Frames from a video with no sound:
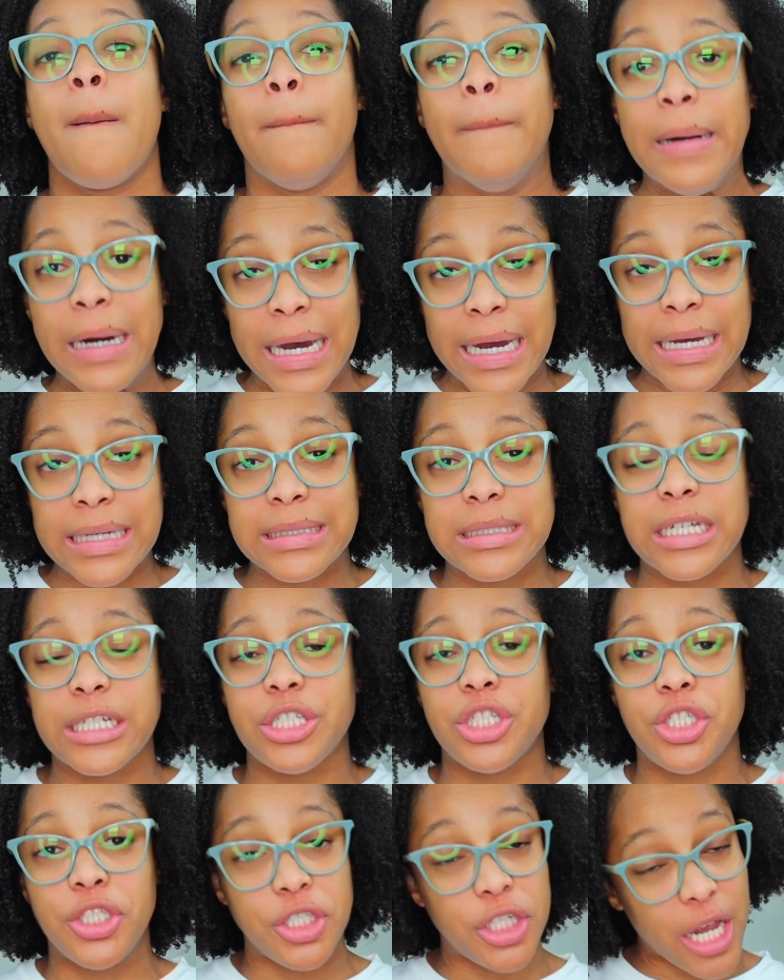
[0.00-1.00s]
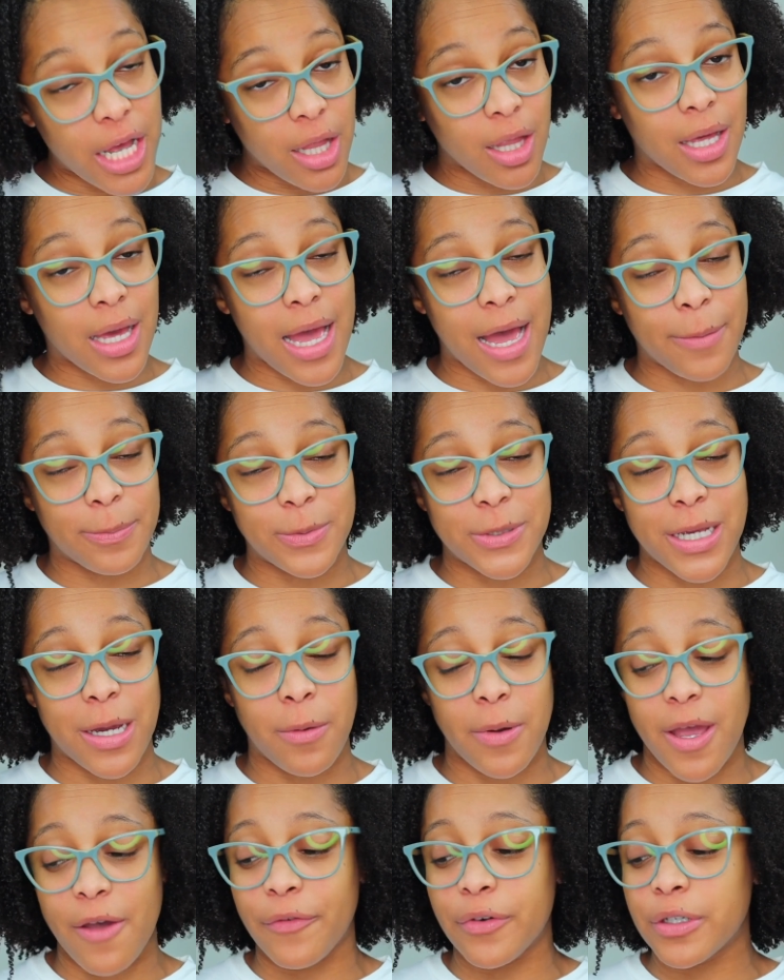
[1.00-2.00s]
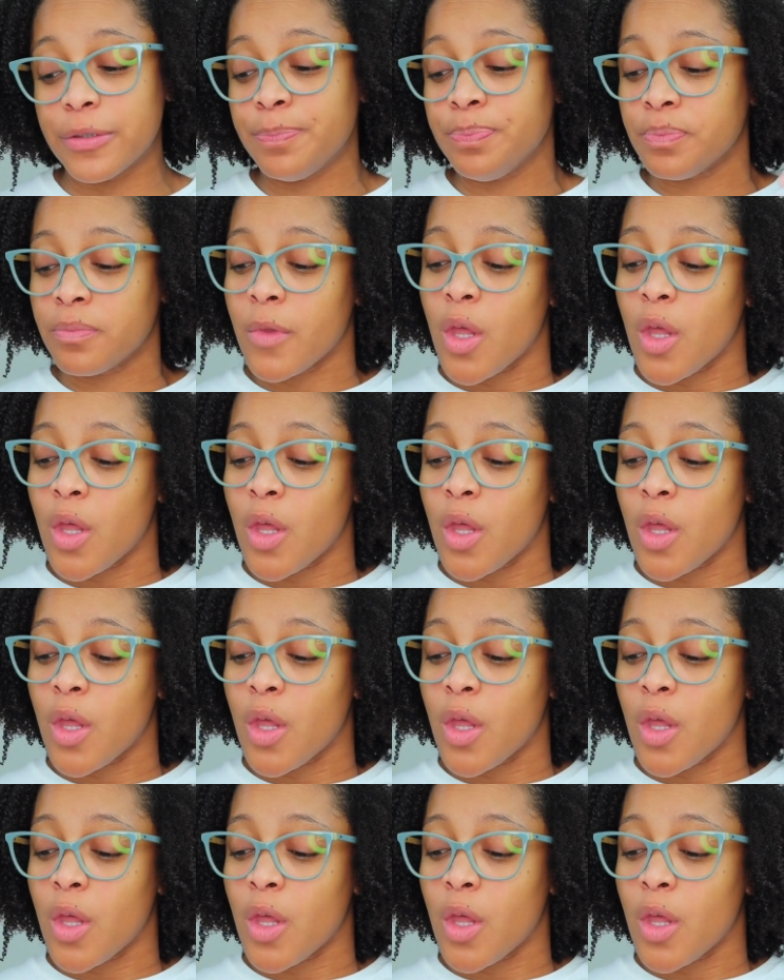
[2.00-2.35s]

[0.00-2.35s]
But the gel caps, however,